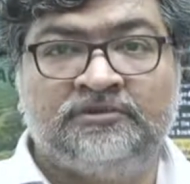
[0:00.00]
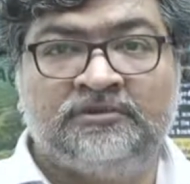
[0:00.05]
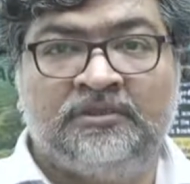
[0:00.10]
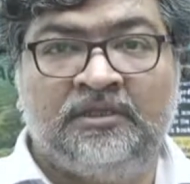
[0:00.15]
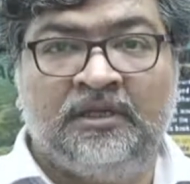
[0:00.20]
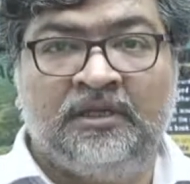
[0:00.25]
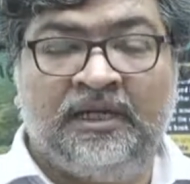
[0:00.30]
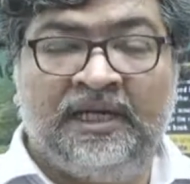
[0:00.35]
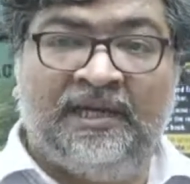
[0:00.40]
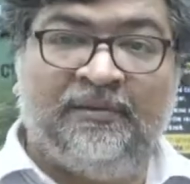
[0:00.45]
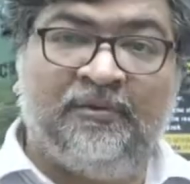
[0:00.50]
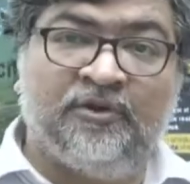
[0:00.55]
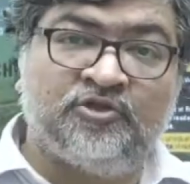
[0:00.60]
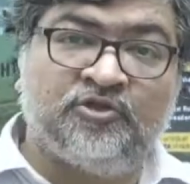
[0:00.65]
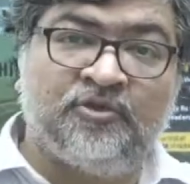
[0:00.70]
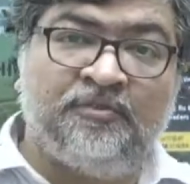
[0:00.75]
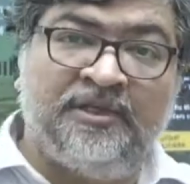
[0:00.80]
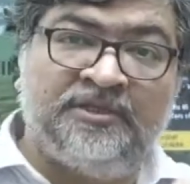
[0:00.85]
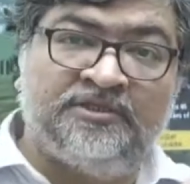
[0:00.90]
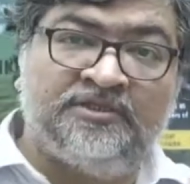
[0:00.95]
I have also
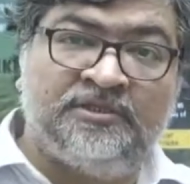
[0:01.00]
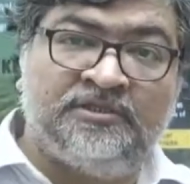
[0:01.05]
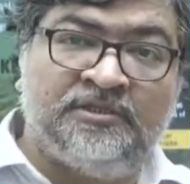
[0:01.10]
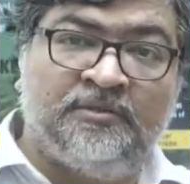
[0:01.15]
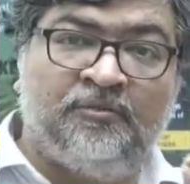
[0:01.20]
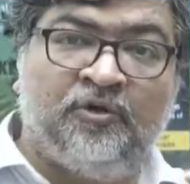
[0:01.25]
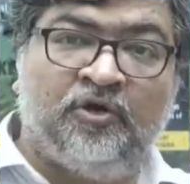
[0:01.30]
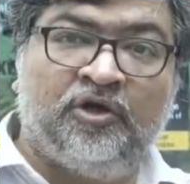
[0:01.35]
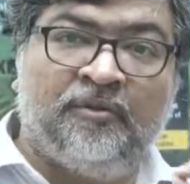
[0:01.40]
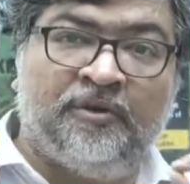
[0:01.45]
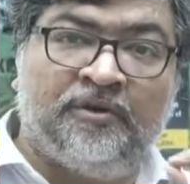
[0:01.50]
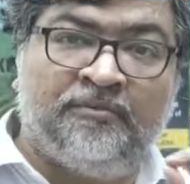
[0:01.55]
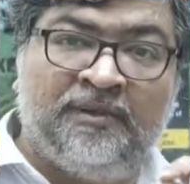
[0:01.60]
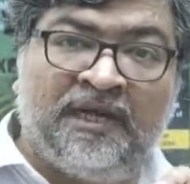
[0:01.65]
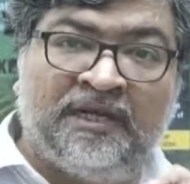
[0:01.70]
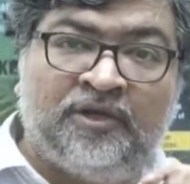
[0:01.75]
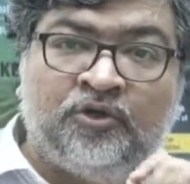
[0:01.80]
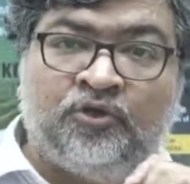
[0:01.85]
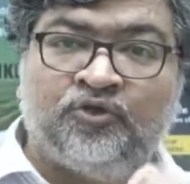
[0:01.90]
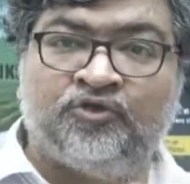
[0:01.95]
mentioned in the book about
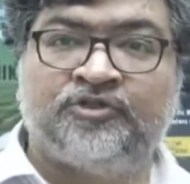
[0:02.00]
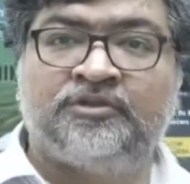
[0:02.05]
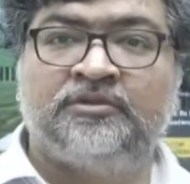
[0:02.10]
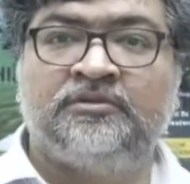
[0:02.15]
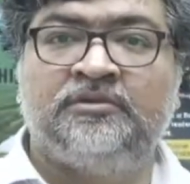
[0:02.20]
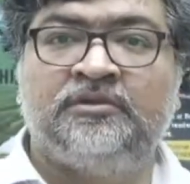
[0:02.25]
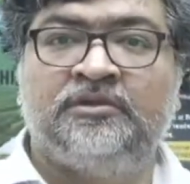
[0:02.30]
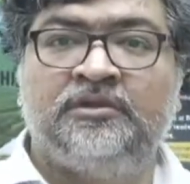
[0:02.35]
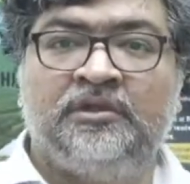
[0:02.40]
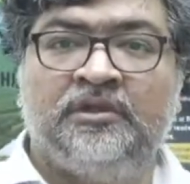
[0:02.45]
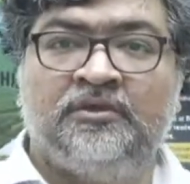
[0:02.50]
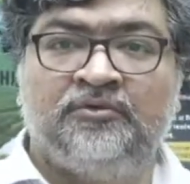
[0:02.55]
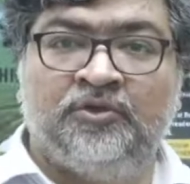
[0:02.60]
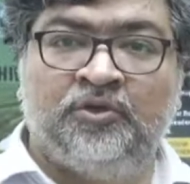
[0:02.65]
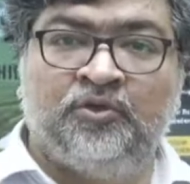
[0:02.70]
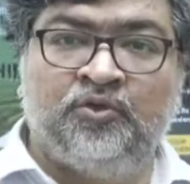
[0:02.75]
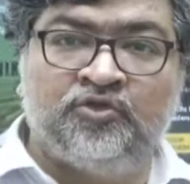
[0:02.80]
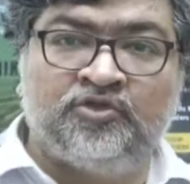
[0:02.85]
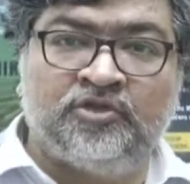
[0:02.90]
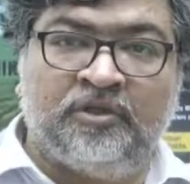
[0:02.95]
mangroves. The
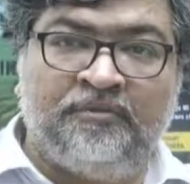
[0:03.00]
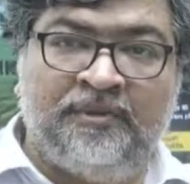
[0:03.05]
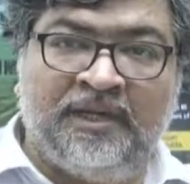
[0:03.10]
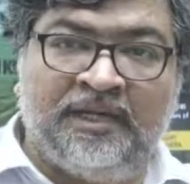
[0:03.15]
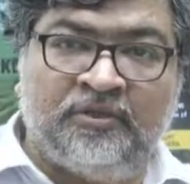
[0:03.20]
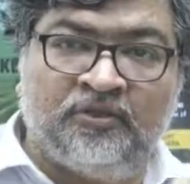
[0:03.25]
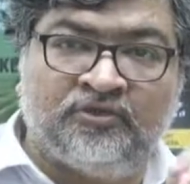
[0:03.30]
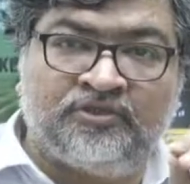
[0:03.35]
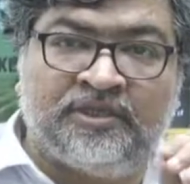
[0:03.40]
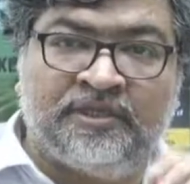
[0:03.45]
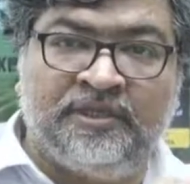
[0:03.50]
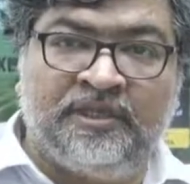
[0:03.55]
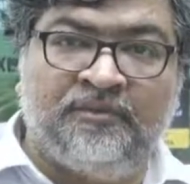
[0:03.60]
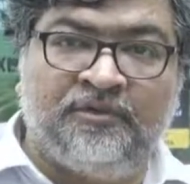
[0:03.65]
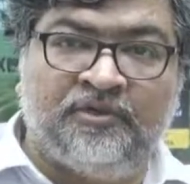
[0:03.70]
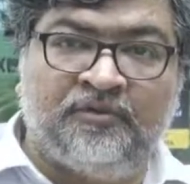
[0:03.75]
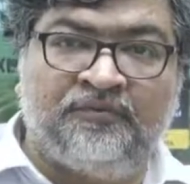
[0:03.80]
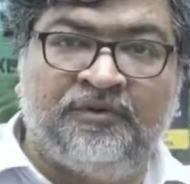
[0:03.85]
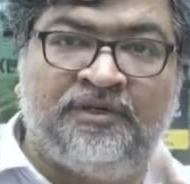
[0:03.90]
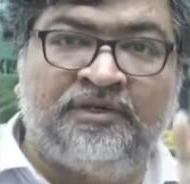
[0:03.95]
roots of mangroves are able to
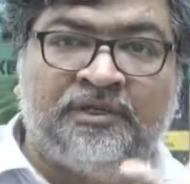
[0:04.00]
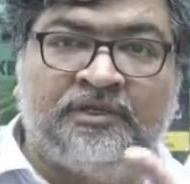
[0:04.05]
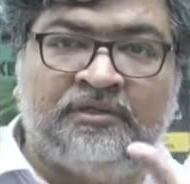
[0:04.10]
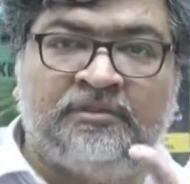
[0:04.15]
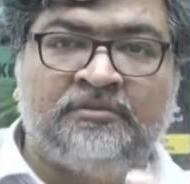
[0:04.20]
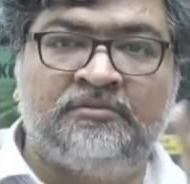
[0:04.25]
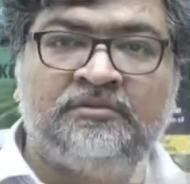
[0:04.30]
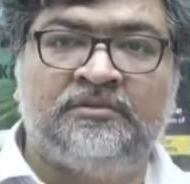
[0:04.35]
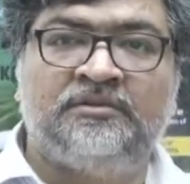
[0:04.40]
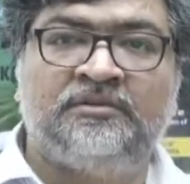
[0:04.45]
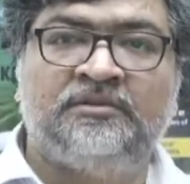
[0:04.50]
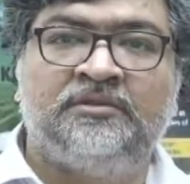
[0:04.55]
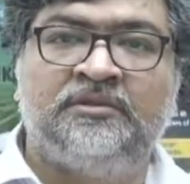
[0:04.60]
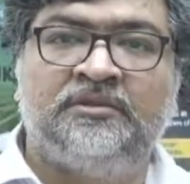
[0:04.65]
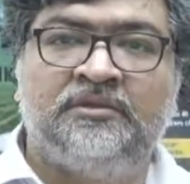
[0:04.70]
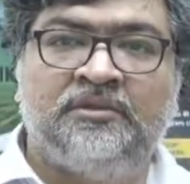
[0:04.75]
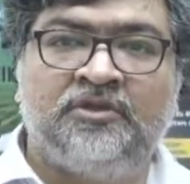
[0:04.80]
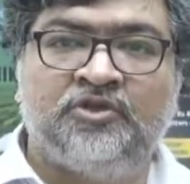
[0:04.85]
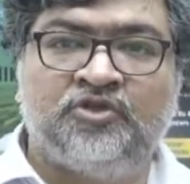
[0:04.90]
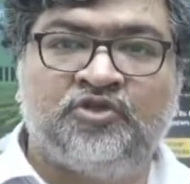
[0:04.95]
filter
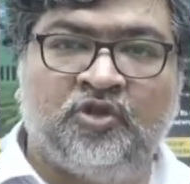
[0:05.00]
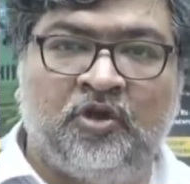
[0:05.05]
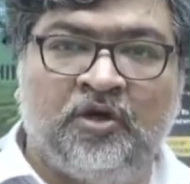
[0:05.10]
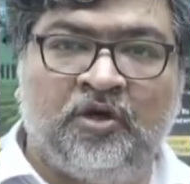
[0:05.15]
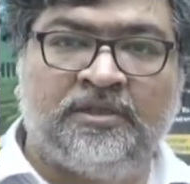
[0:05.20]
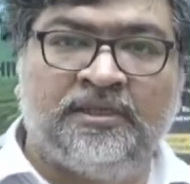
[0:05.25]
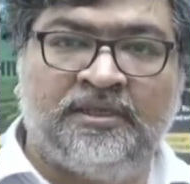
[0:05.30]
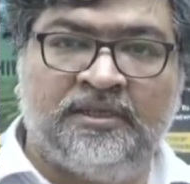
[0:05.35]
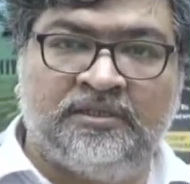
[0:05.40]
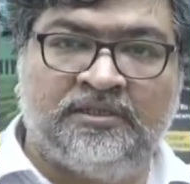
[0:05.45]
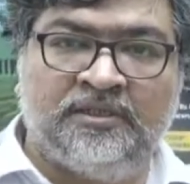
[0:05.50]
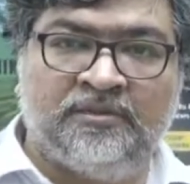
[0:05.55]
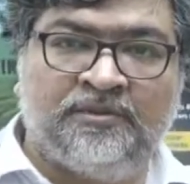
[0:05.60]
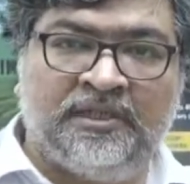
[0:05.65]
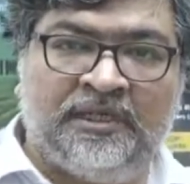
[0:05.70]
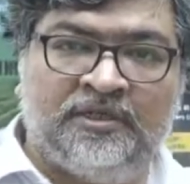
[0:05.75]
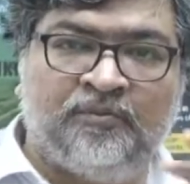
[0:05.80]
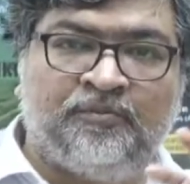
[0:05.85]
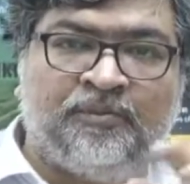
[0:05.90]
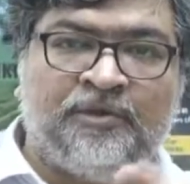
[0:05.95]
salt and other kind
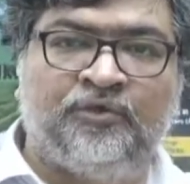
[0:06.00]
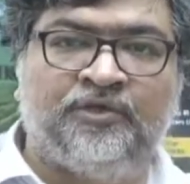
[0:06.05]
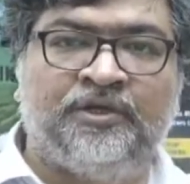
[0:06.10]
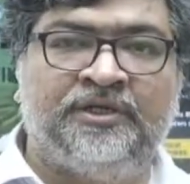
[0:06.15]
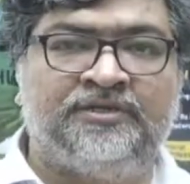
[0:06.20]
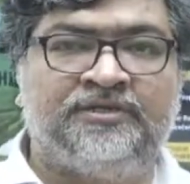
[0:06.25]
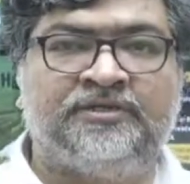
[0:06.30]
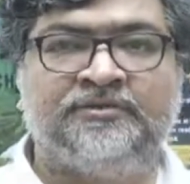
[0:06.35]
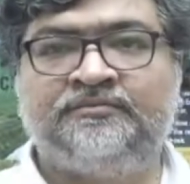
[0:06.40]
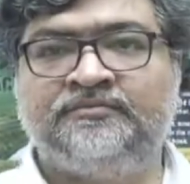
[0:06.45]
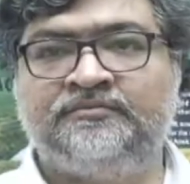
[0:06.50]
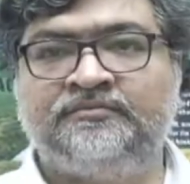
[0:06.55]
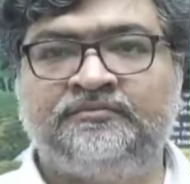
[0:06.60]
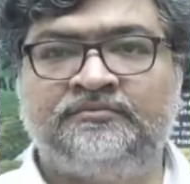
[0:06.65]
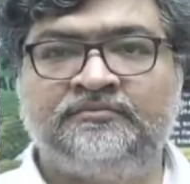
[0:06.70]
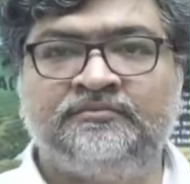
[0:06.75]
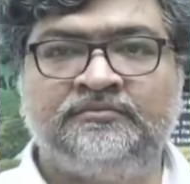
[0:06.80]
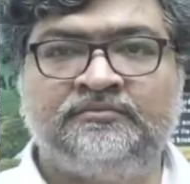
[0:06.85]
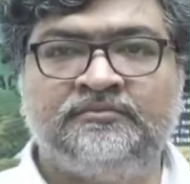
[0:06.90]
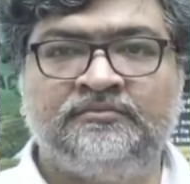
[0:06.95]
of pollutant.
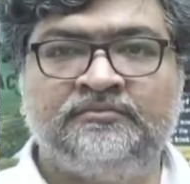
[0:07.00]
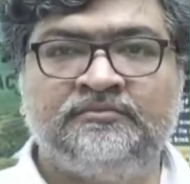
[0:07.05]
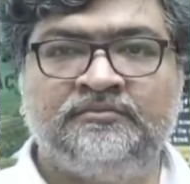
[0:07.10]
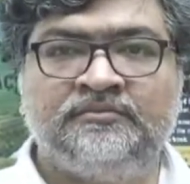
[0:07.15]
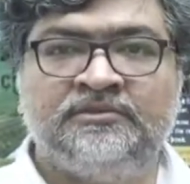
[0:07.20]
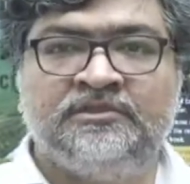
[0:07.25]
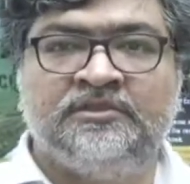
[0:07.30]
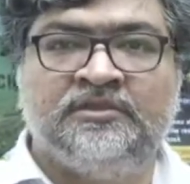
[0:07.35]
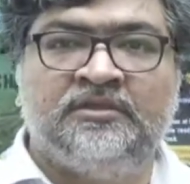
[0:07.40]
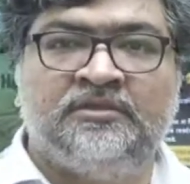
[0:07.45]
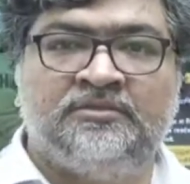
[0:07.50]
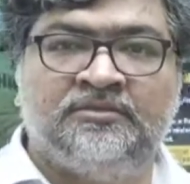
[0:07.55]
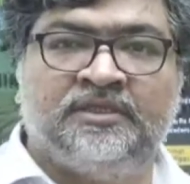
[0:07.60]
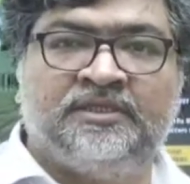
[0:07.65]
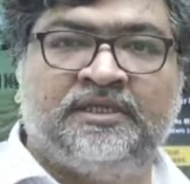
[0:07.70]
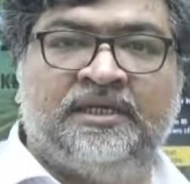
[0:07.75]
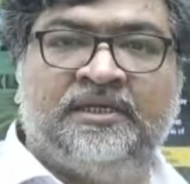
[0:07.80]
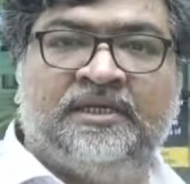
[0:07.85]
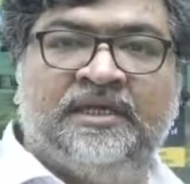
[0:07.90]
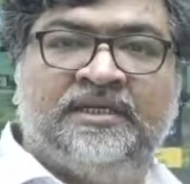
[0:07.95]
The
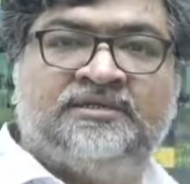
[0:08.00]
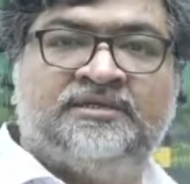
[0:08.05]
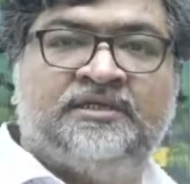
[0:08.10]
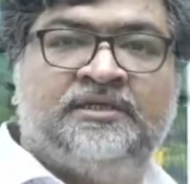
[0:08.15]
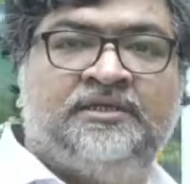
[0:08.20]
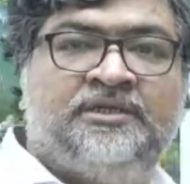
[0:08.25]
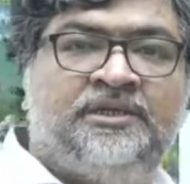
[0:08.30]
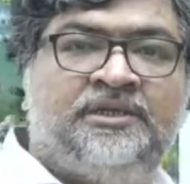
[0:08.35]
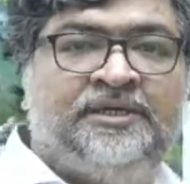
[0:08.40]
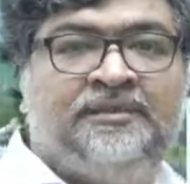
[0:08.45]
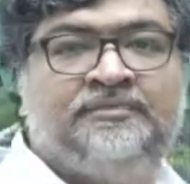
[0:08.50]
correct answer is D.